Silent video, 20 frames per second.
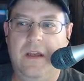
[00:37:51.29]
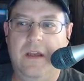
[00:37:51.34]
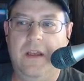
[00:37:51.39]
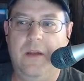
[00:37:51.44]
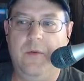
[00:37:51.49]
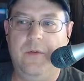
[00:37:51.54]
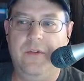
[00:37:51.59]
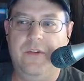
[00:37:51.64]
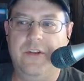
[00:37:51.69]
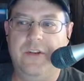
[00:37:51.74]

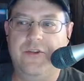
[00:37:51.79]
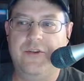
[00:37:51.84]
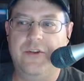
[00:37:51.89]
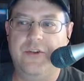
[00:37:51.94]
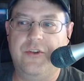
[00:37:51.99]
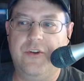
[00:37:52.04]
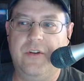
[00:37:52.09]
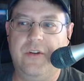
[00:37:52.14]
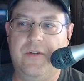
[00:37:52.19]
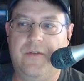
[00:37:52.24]
He was injured
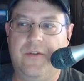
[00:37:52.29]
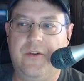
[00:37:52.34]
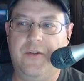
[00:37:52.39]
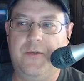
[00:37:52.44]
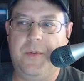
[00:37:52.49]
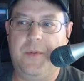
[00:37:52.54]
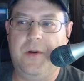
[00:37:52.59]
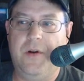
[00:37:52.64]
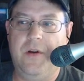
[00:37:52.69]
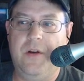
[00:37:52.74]
during the
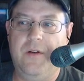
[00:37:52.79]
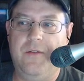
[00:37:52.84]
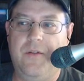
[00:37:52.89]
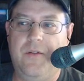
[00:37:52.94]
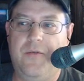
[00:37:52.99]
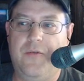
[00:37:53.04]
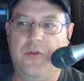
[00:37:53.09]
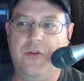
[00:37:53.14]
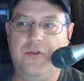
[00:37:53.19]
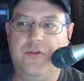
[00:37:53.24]
first period of a
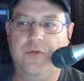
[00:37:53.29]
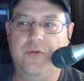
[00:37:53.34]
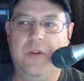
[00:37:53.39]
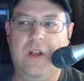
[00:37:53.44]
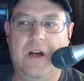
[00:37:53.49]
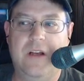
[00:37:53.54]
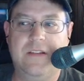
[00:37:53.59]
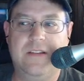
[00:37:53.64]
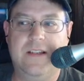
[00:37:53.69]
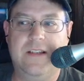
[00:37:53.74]
4-2
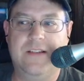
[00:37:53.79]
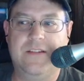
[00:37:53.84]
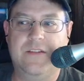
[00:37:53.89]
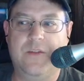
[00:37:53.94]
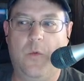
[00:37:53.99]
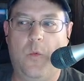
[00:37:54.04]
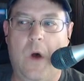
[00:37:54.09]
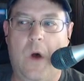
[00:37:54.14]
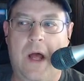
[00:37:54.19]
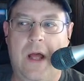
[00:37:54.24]
loss against
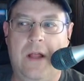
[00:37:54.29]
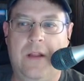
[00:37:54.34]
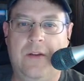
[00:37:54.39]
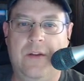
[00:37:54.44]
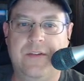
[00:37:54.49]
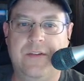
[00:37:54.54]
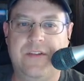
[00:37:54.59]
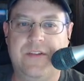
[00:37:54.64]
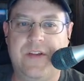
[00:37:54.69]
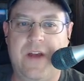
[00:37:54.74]
the Wild
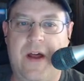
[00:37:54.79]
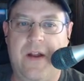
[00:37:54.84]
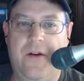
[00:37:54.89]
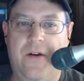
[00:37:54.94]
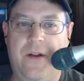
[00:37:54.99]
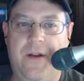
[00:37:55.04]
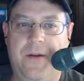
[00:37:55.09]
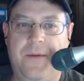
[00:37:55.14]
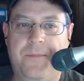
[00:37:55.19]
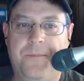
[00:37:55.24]
on
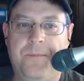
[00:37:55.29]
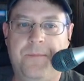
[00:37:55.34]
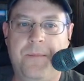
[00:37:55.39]
Saturday.